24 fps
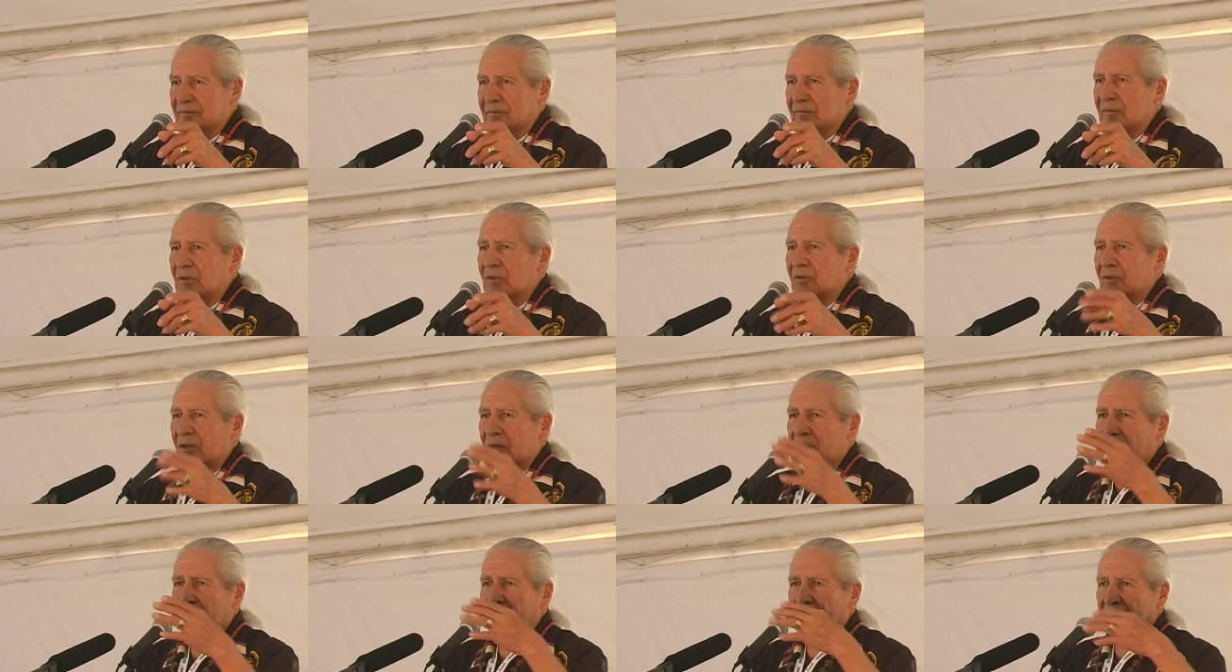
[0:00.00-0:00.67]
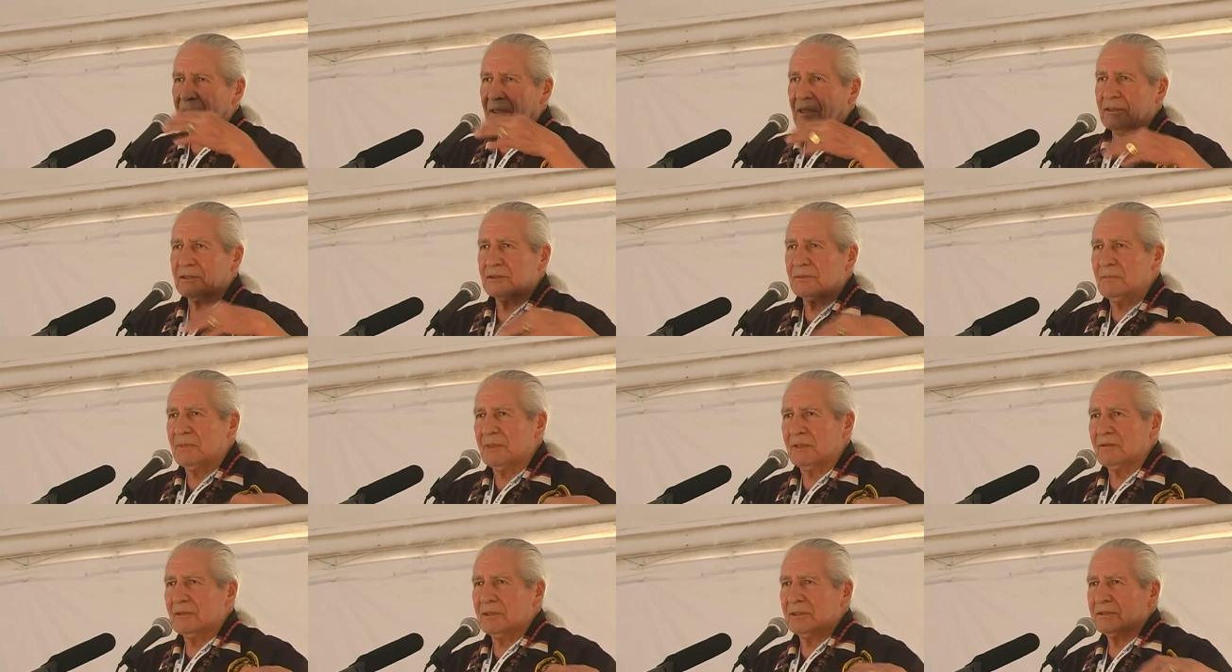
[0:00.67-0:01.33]
where all our
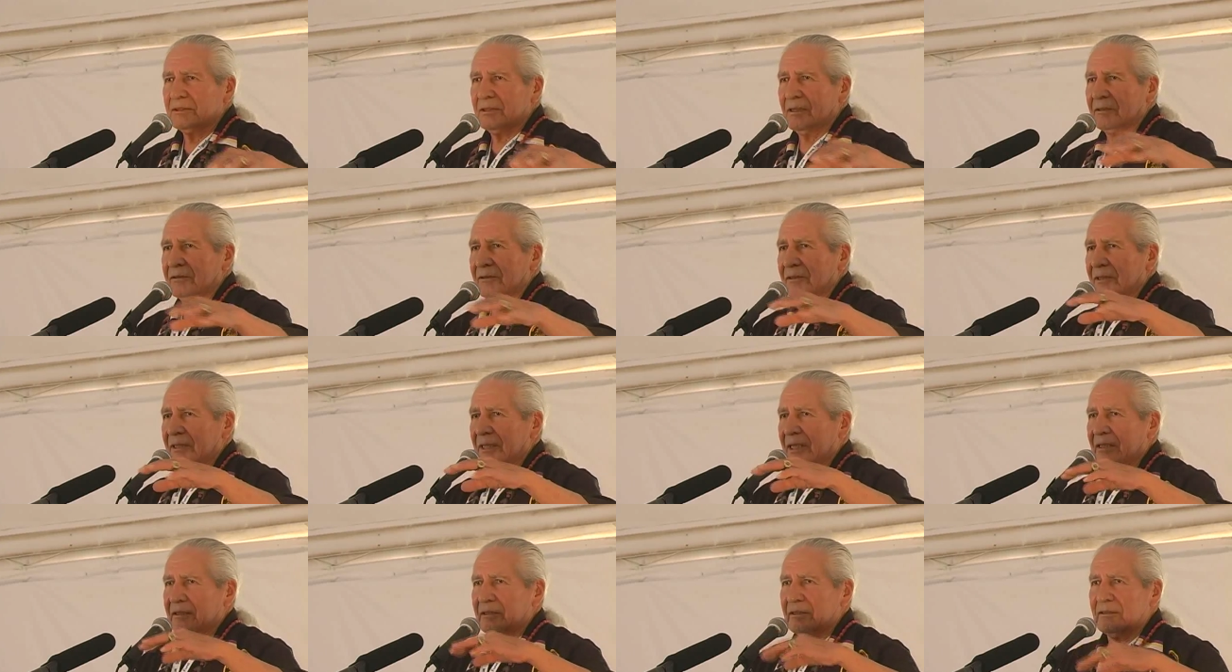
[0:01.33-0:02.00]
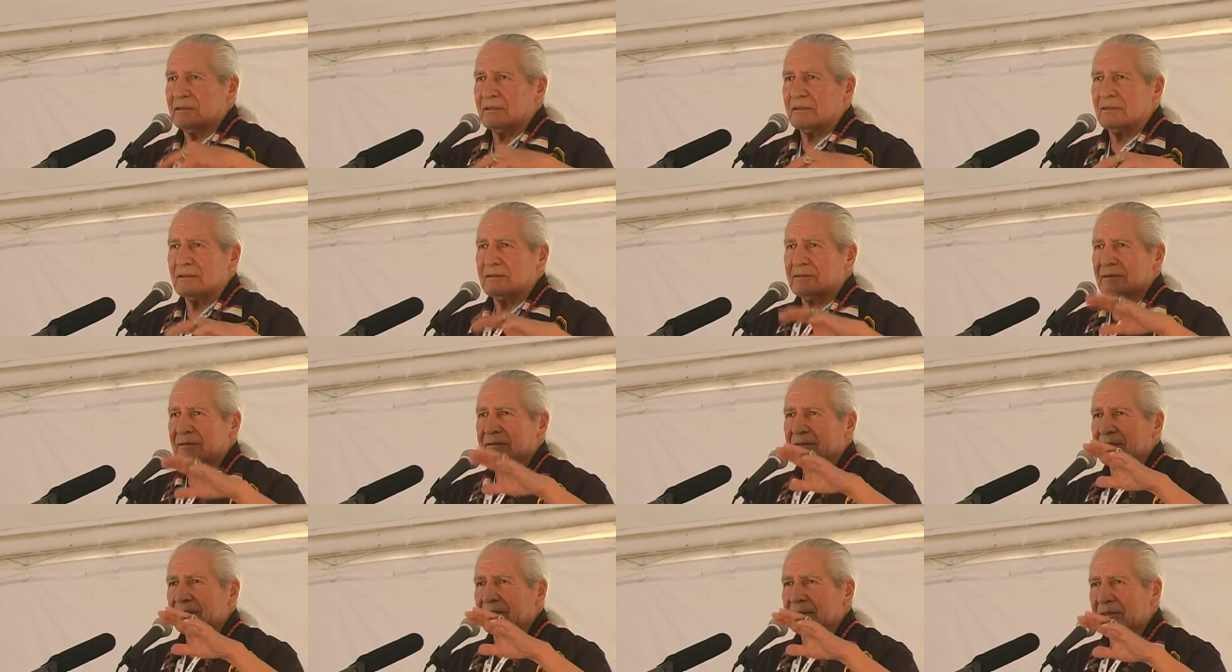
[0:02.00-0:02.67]
spirits are together,
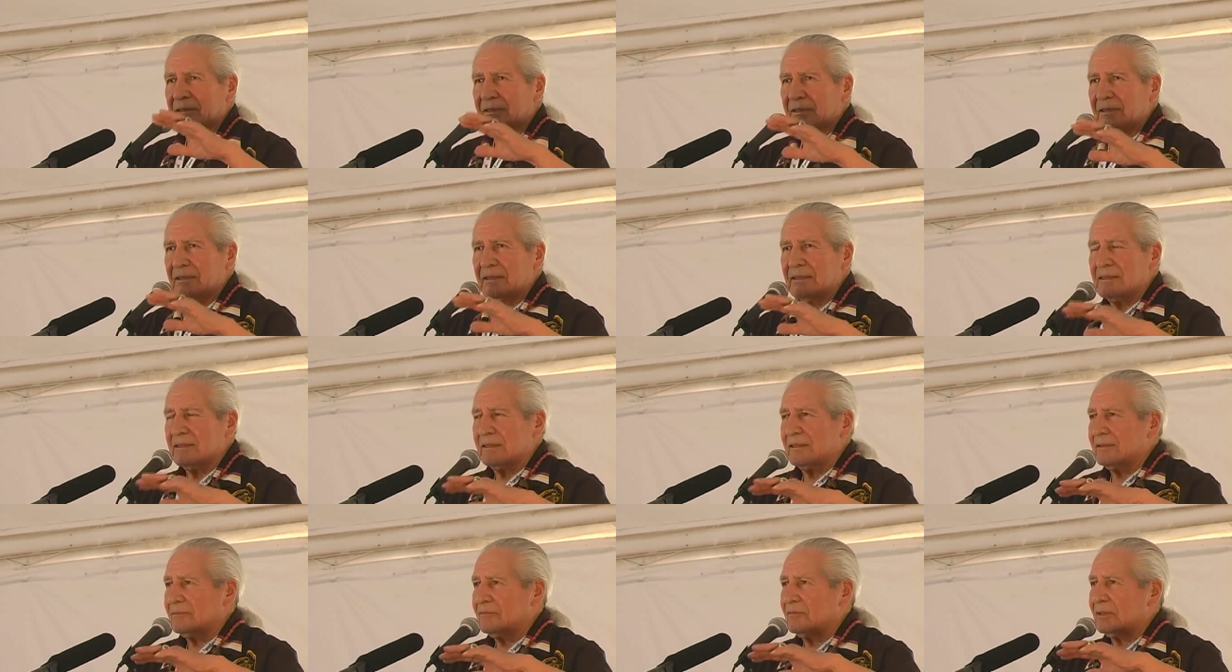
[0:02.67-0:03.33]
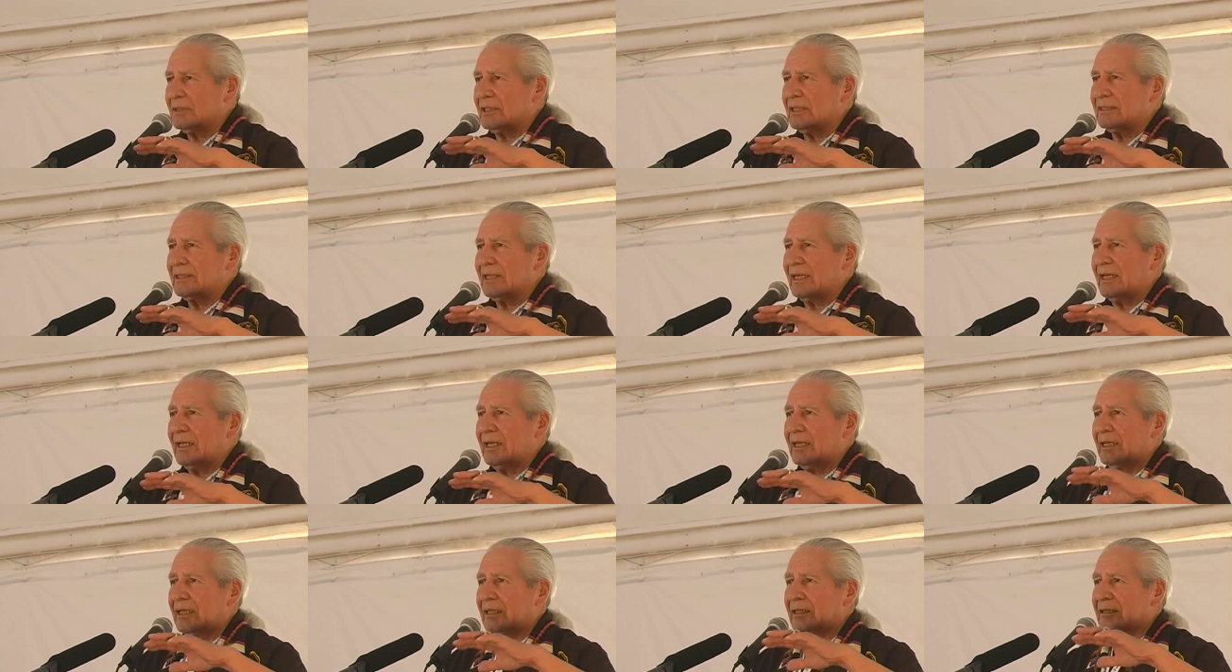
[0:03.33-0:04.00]
when the
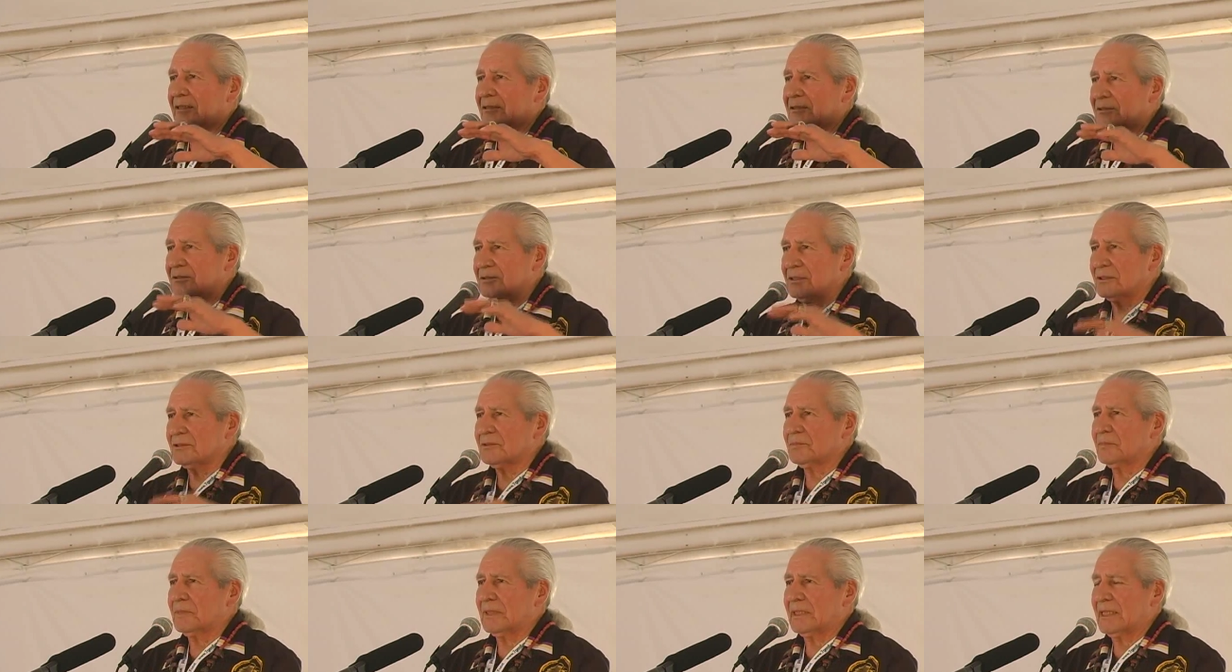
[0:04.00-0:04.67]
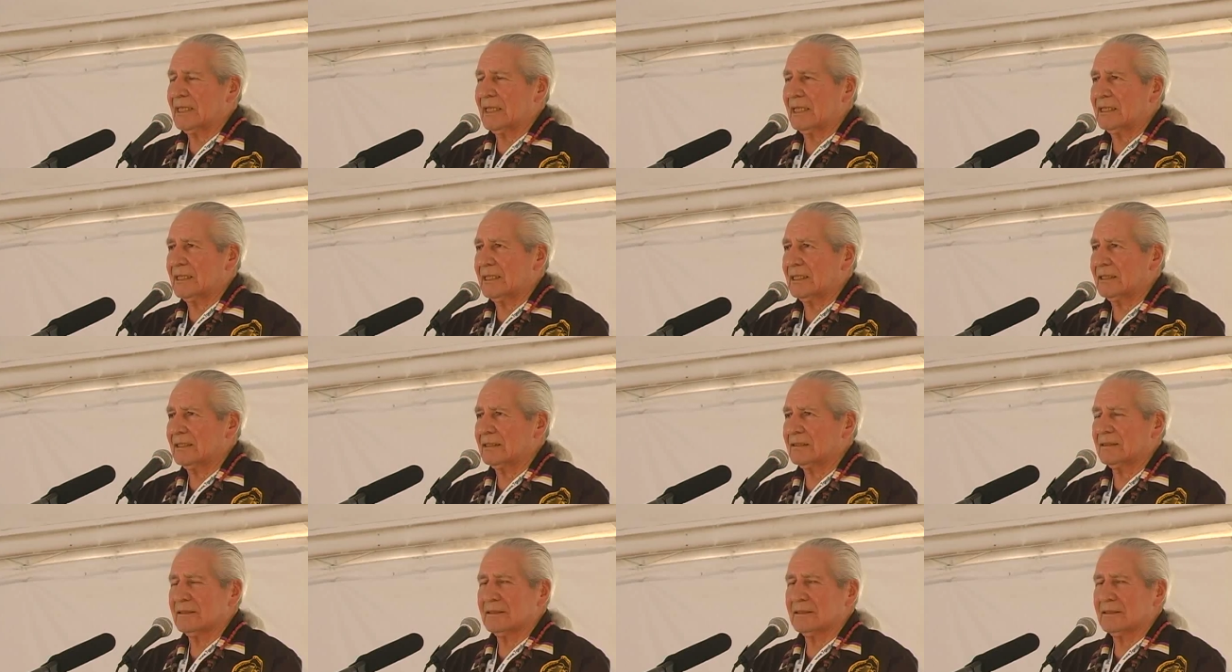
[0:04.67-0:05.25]
day is just beginning.